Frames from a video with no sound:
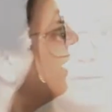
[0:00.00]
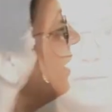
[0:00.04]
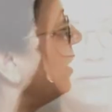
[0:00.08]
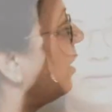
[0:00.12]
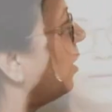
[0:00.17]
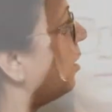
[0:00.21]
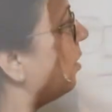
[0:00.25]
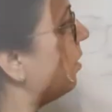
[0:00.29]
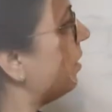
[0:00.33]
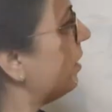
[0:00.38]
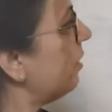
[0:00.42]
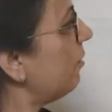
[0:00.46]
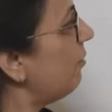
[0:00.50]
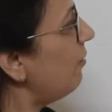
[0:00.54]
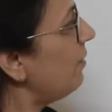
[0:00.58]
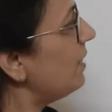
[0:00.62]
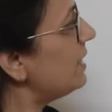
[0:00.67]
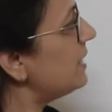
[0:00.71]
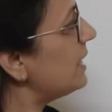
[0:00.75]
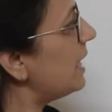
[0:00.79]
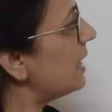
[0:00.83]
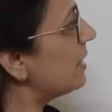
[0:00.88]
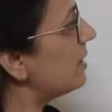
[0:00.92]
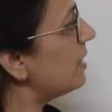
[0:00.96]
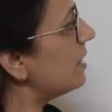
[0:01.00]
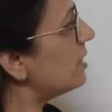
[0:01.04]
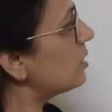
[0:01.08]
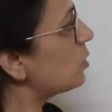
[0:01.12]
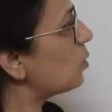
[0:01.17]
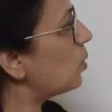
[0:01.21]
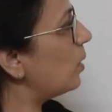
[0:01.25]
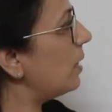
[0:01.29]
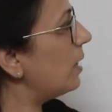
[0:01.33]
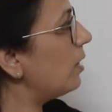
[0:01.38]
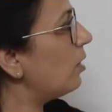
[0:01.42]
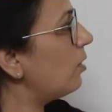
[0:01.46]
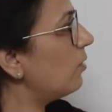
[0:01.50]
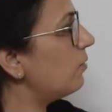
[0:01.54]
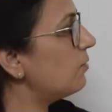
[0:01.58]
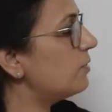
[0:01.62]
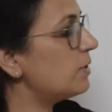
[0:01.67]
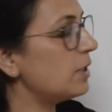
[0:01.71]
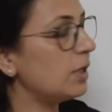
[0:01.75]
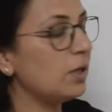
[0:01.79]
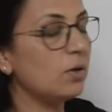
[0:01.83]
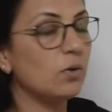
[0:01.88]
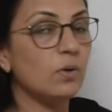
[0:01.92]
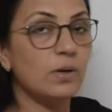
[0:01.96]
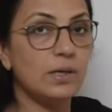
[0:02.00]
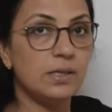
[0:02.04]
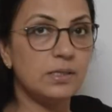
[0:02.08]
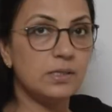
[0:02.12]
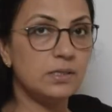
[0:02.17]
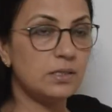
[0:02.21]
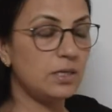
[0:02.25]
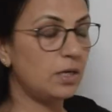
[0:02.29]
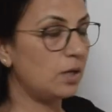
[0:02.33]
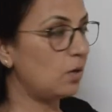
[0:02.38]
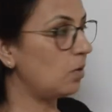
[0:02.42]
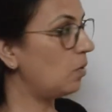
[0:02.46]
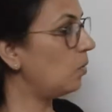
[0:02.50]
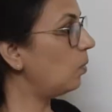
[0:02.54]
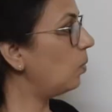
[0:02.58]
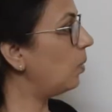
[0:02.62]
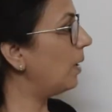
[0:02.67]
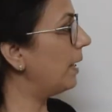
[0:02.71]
Now, if we take the square of 0 is 0,